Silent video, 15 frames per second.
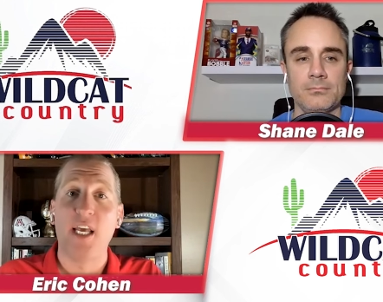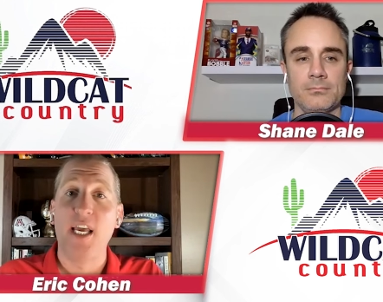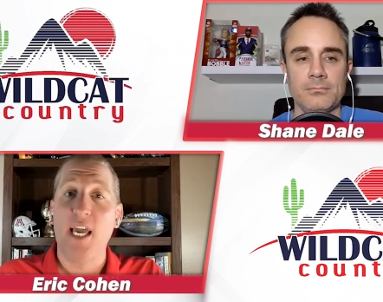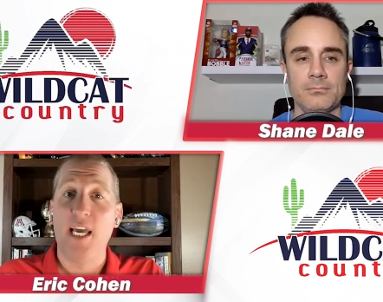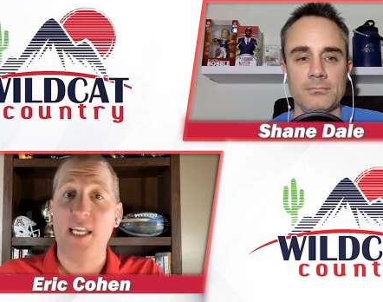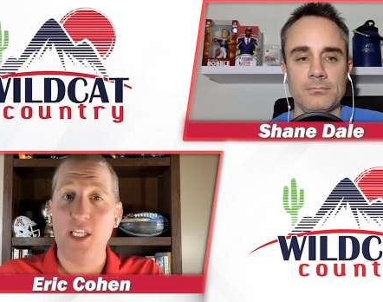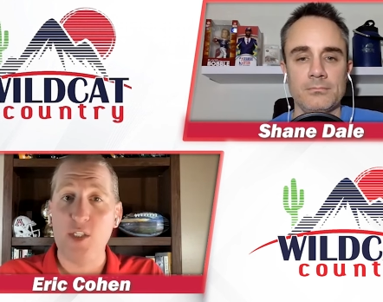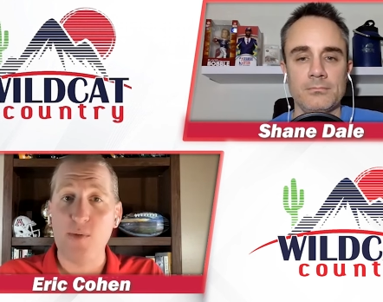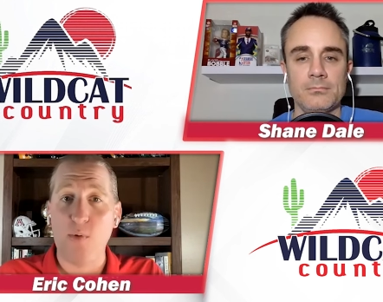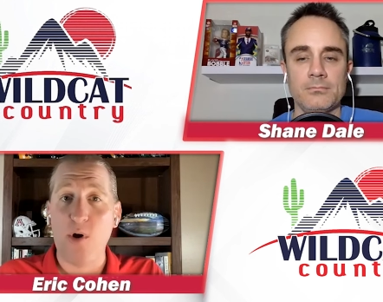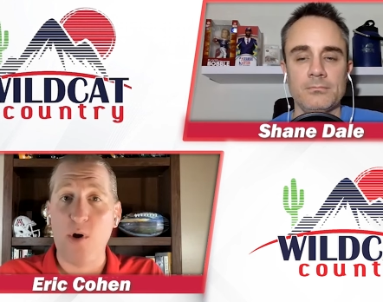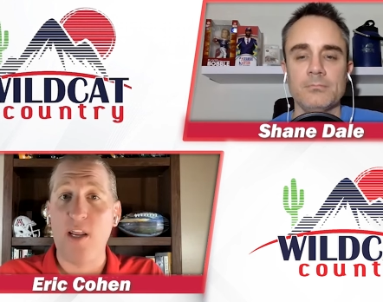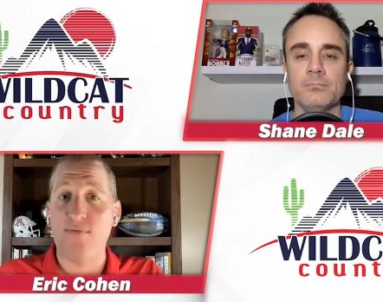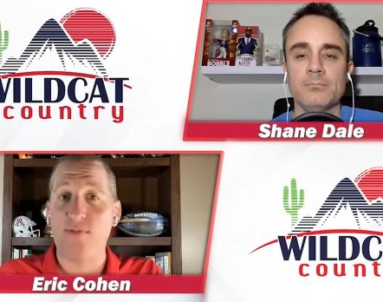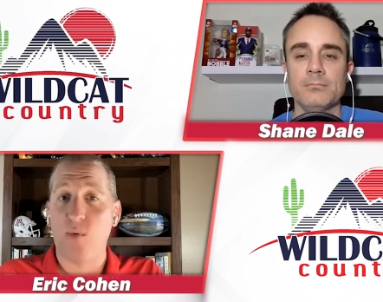Speaker 1: At this point,
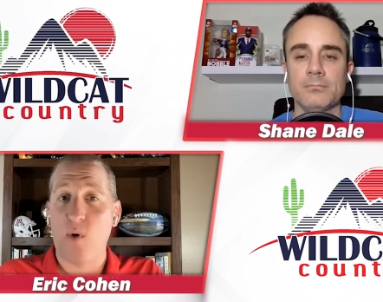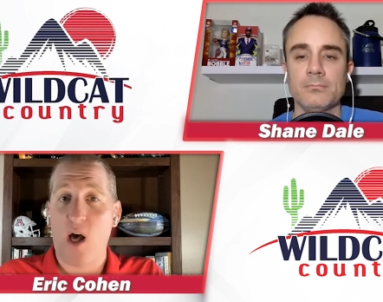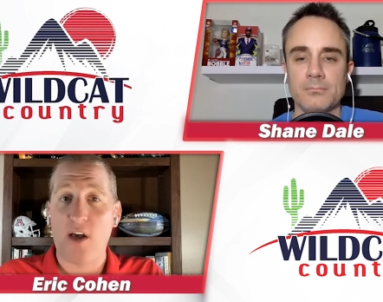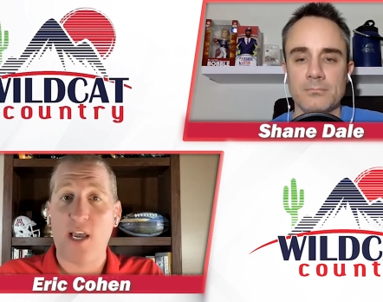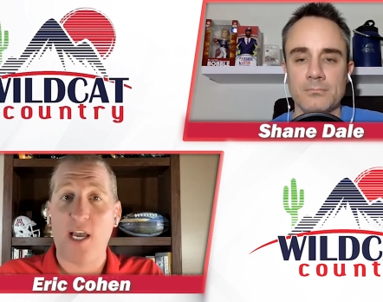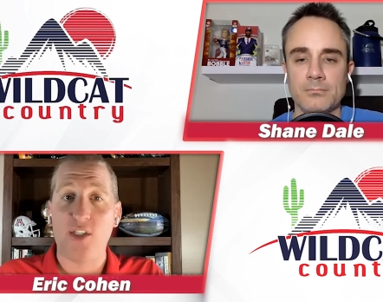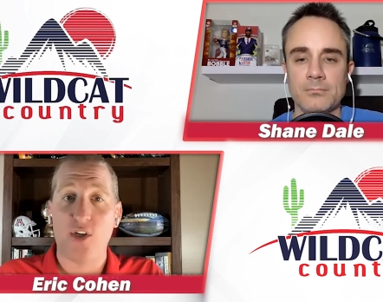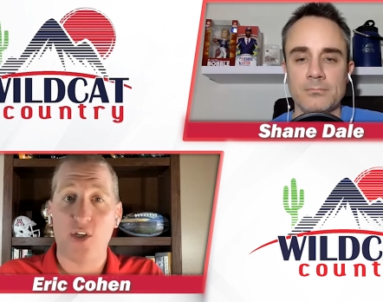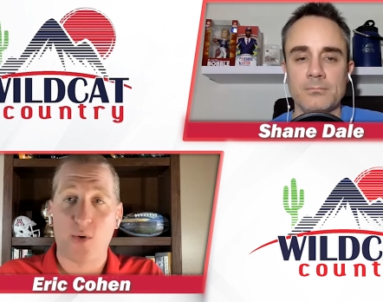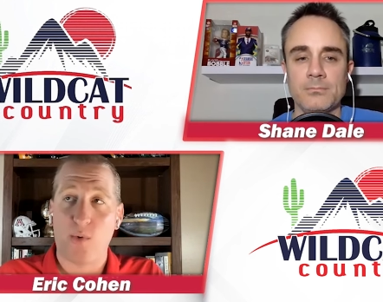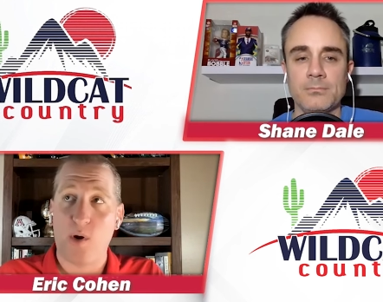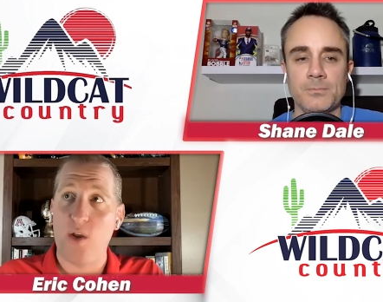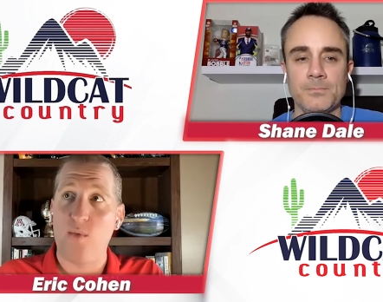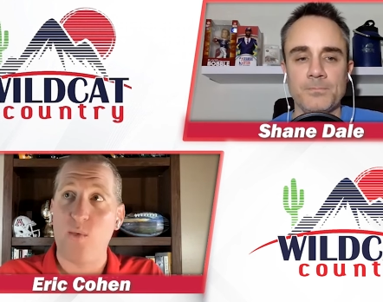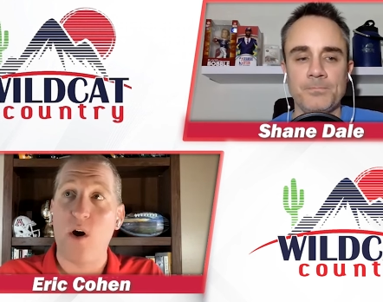if the Wildcats are 3
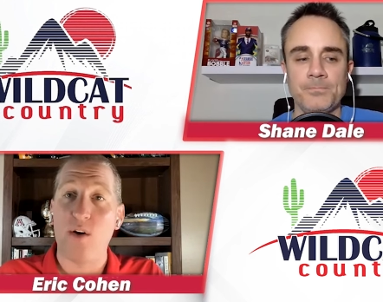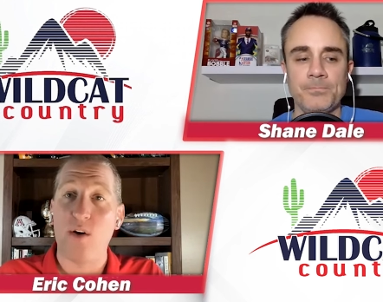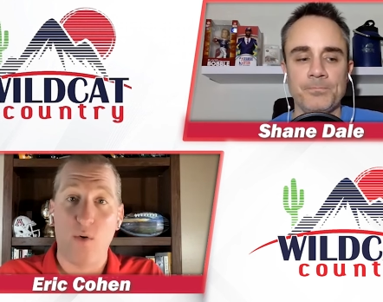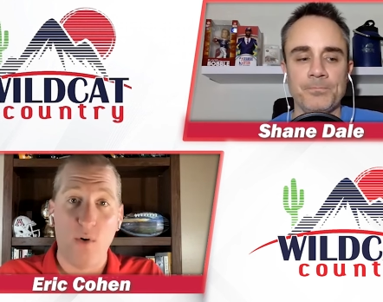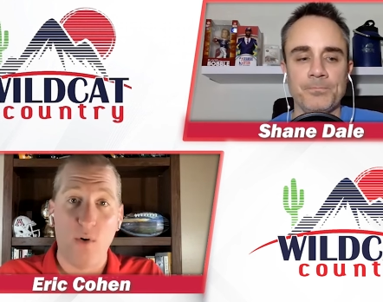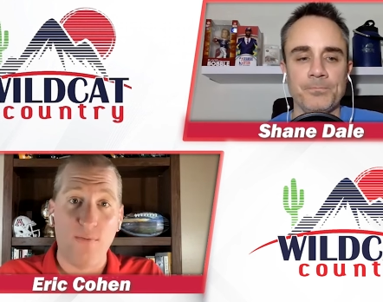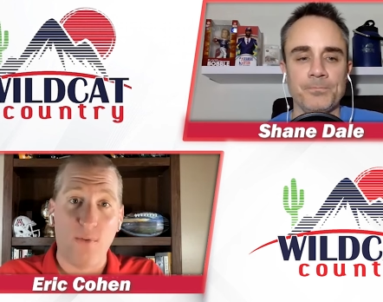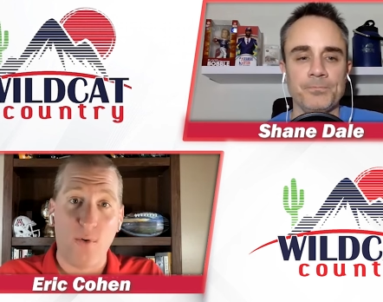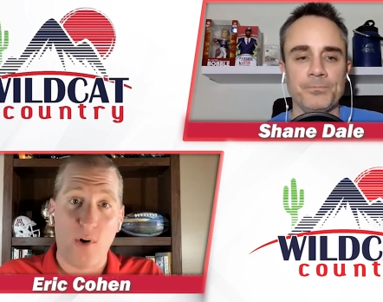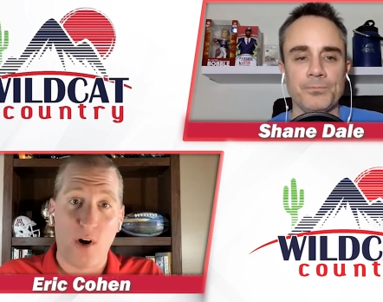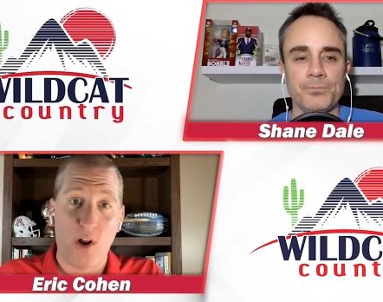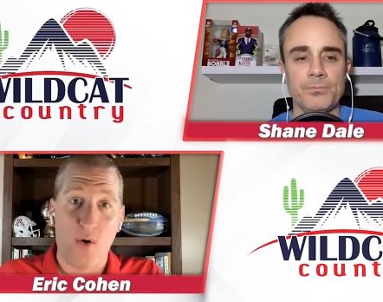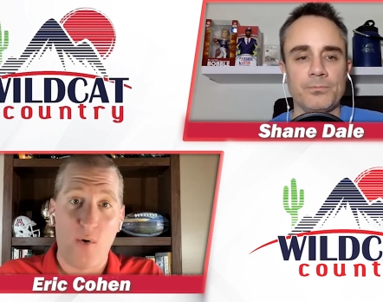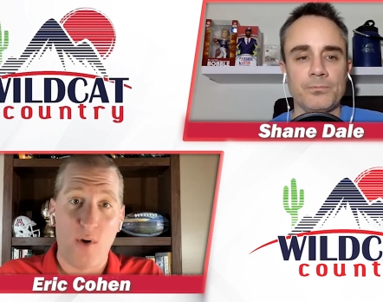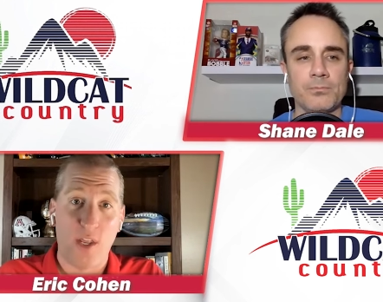and 1 or 4
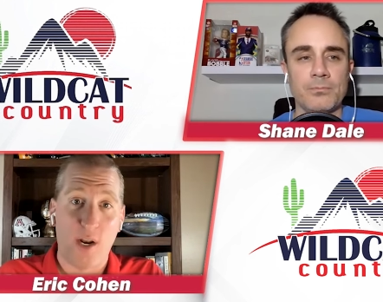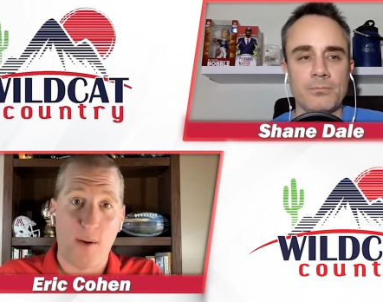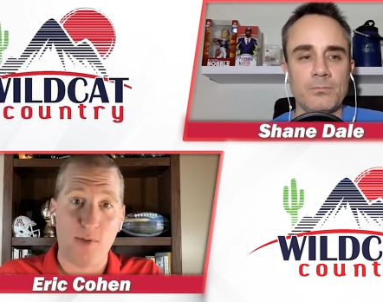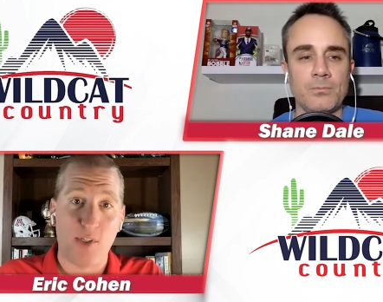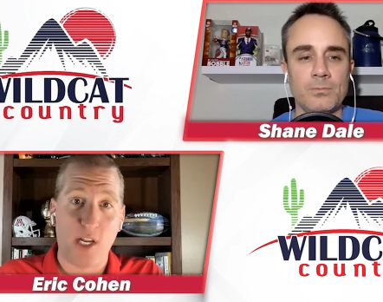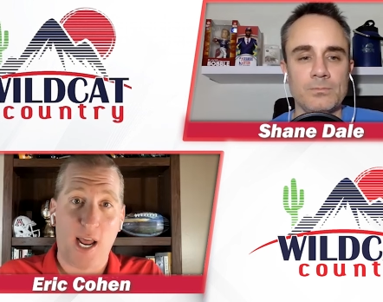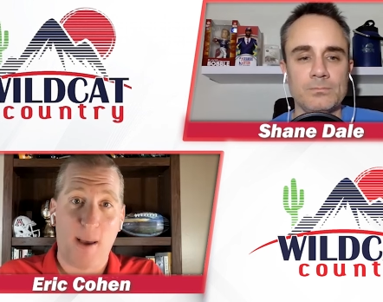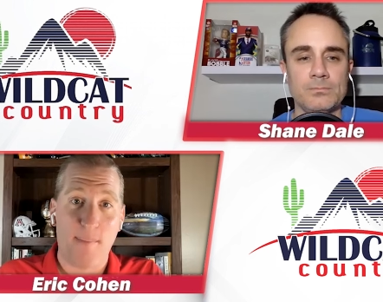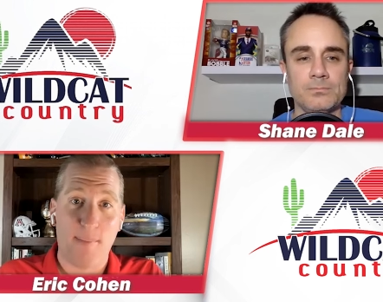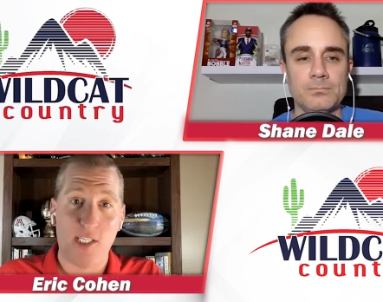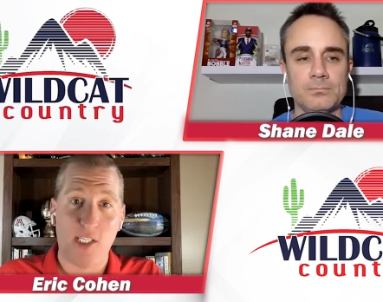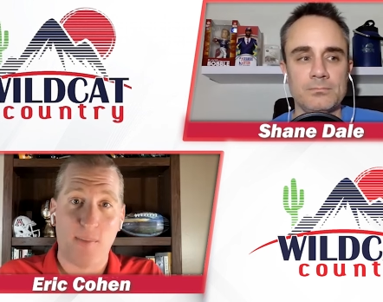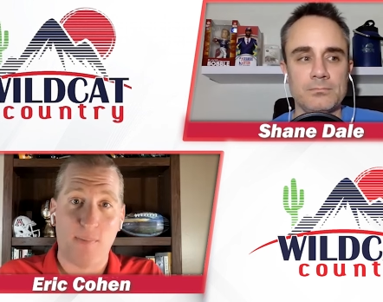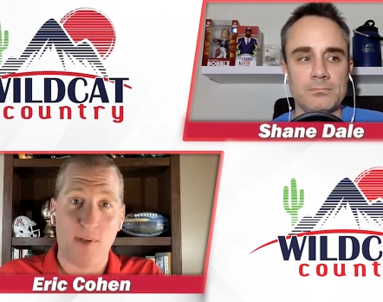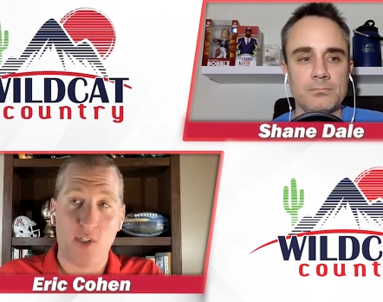0 with an upset at
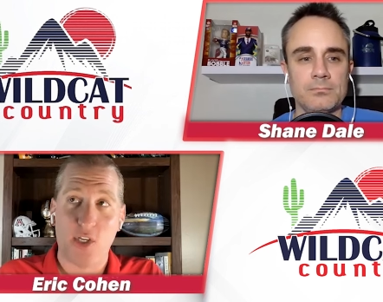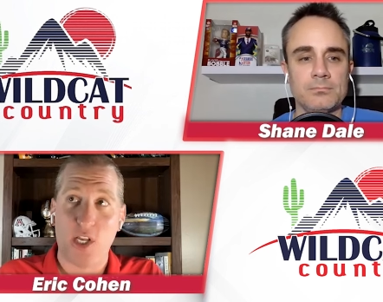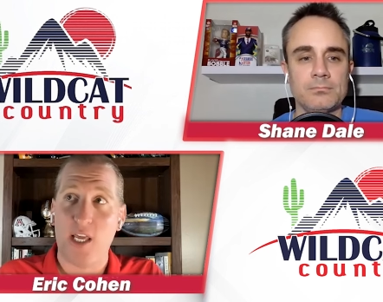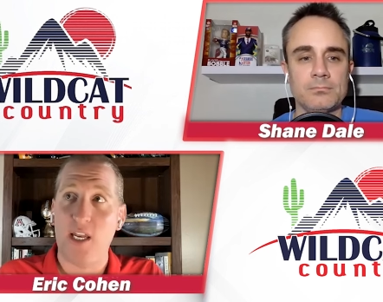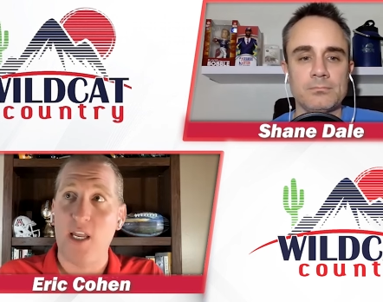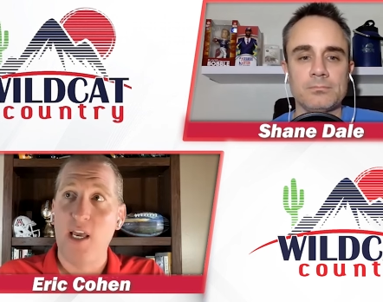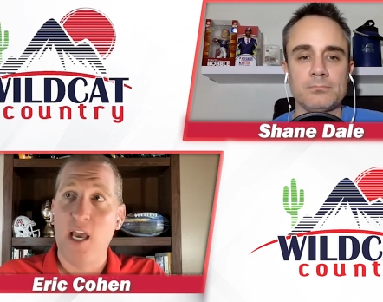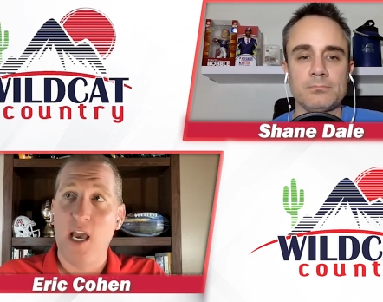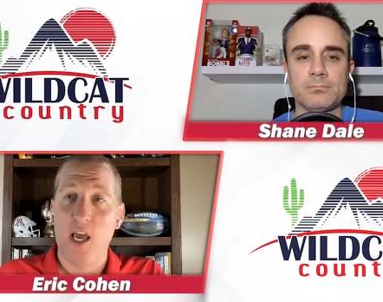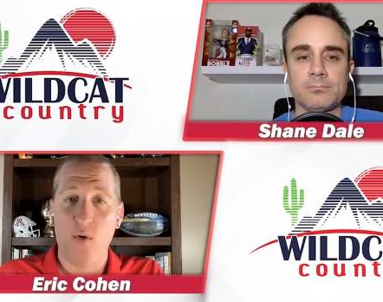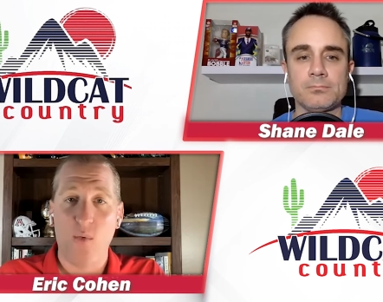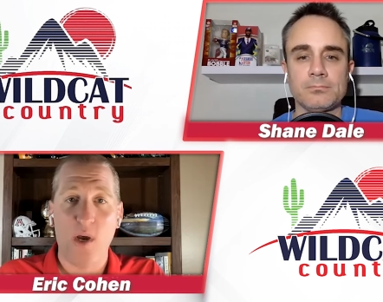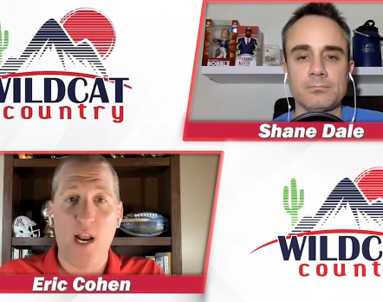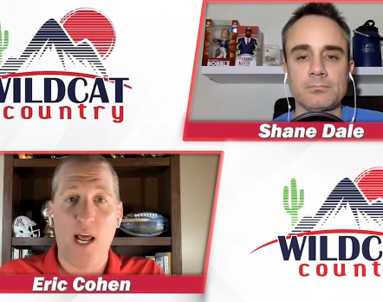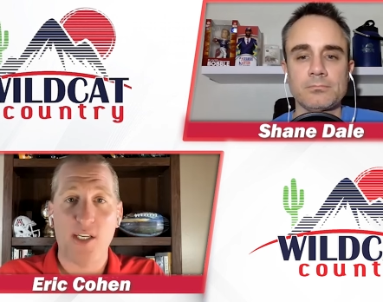Mississippi State and a
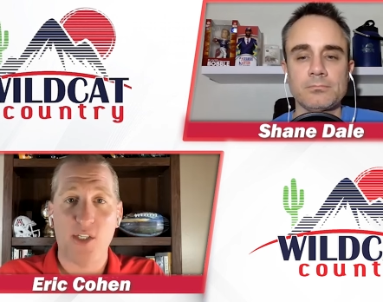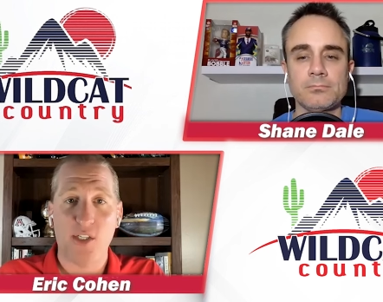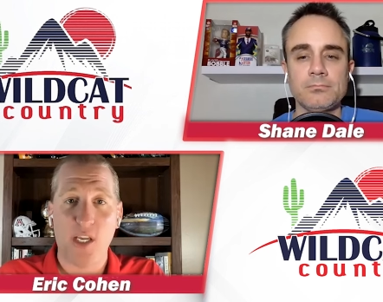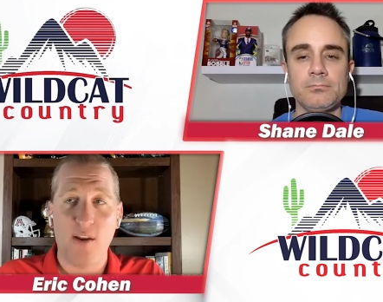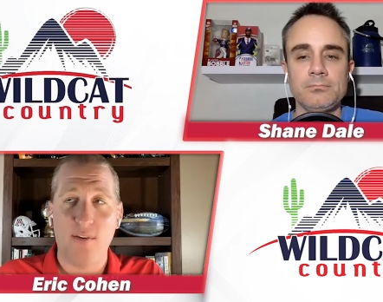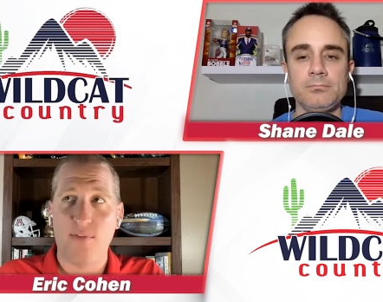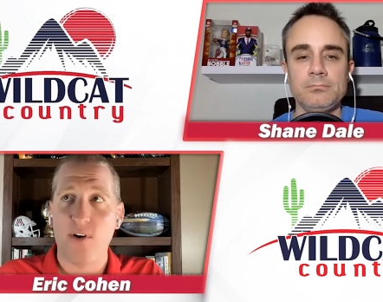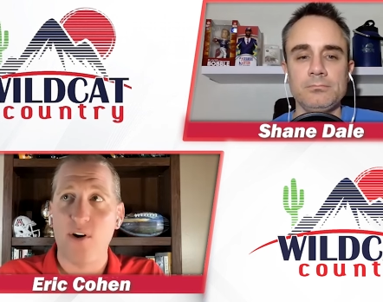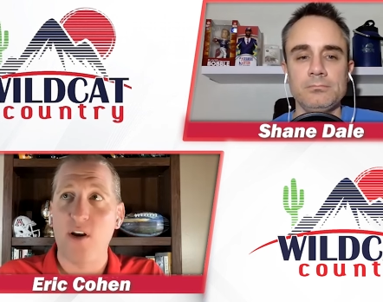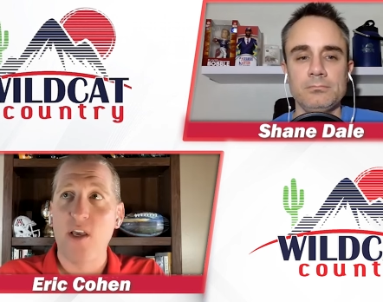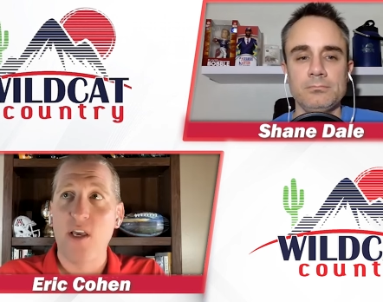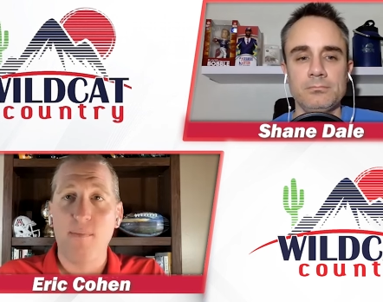win at Stanford,